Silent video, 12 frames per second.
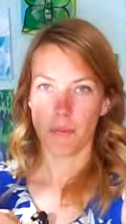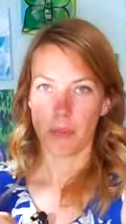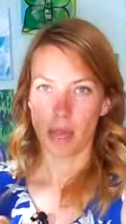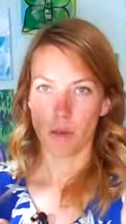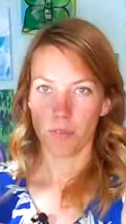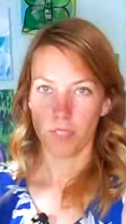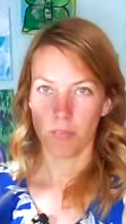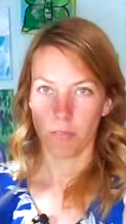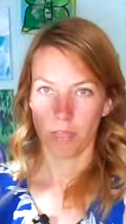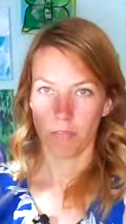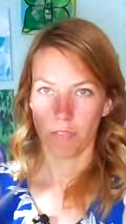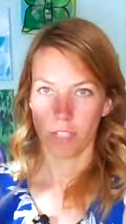mouth to
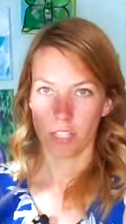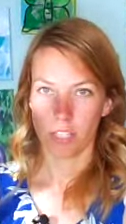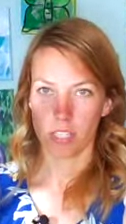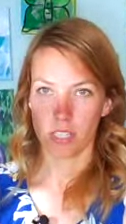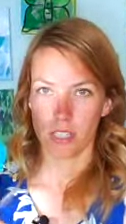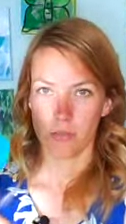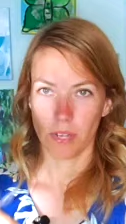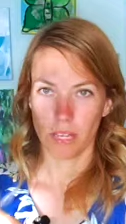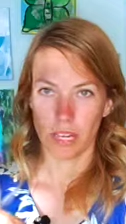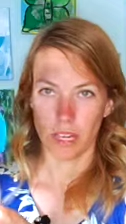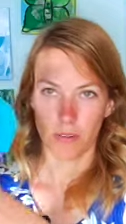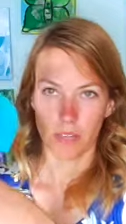my fish because right
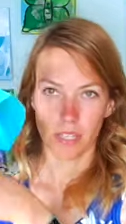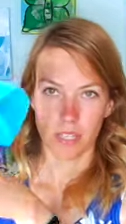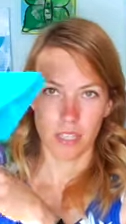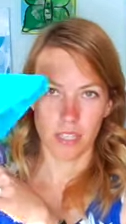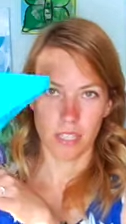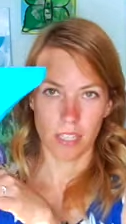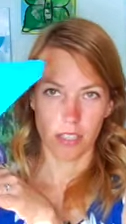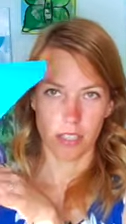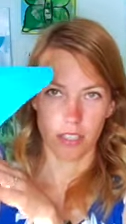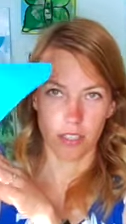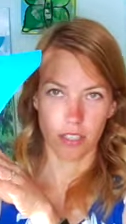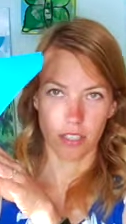now it
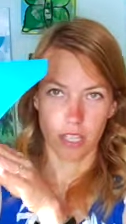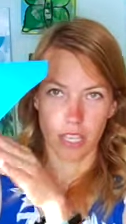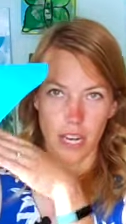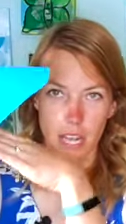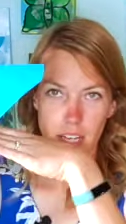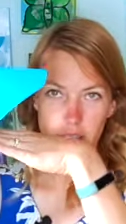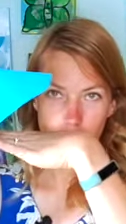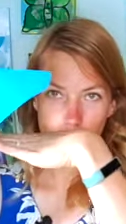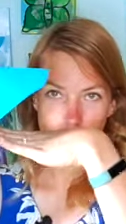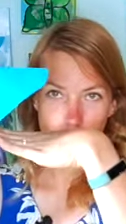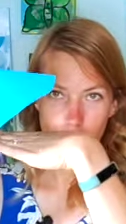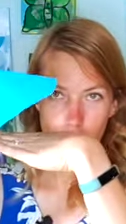doesn't look like it has a
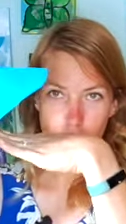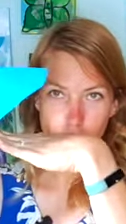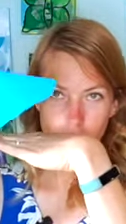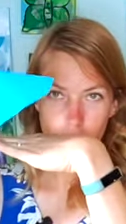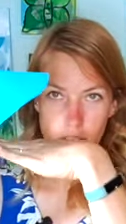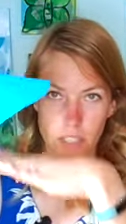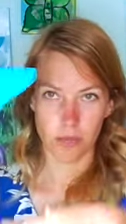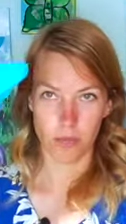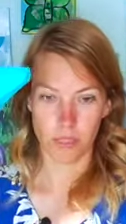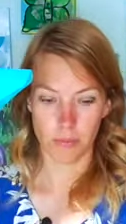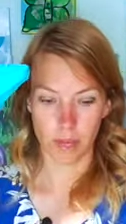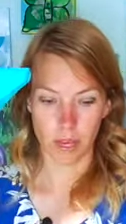bottom part to
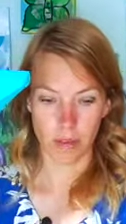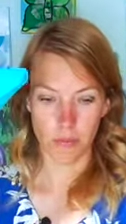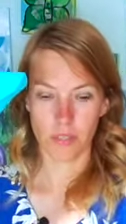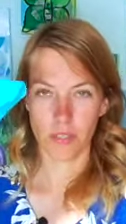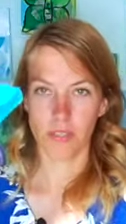his mouth.